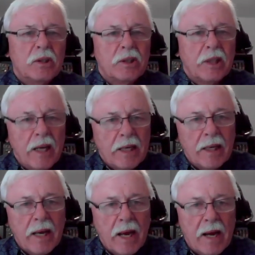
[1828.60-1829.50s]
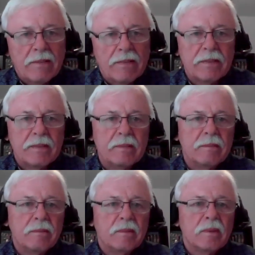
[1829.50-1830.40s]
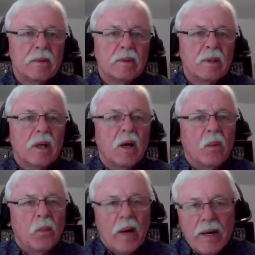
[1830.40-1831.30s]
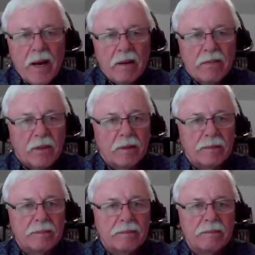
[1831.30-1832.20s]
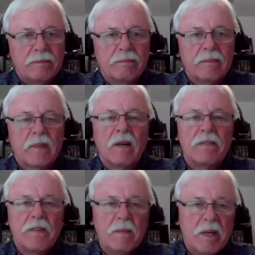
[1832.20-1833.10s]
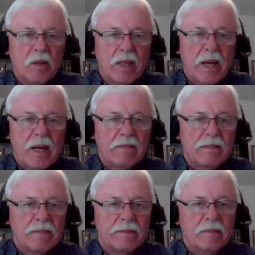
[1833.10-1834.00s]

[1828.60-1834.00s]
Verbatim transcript: take a calf, a red heifer, a female calf,